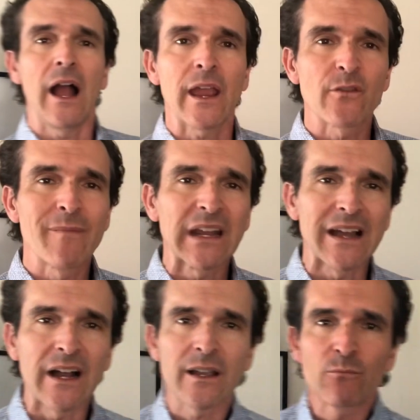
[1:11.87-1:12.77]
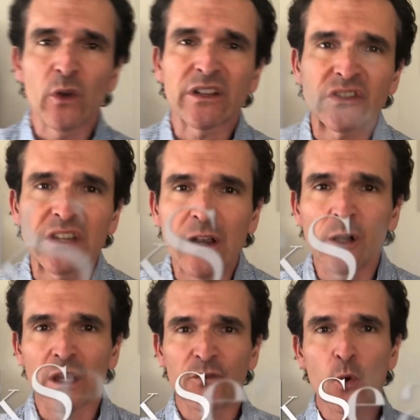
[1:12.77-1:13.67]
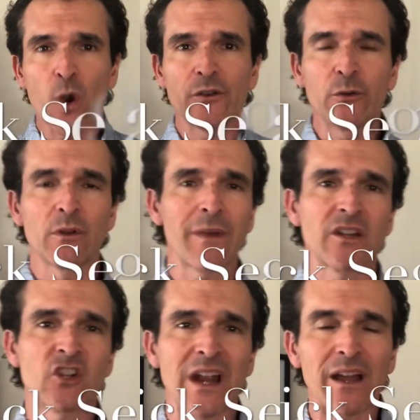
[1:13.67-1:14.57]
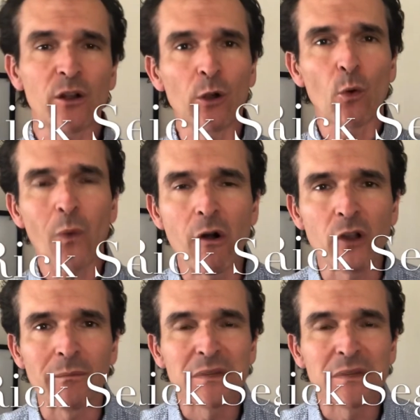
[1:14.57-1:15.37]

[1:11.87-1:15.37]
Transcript: everybody, I am Rick Siegel. If you are new to my channel, welcome.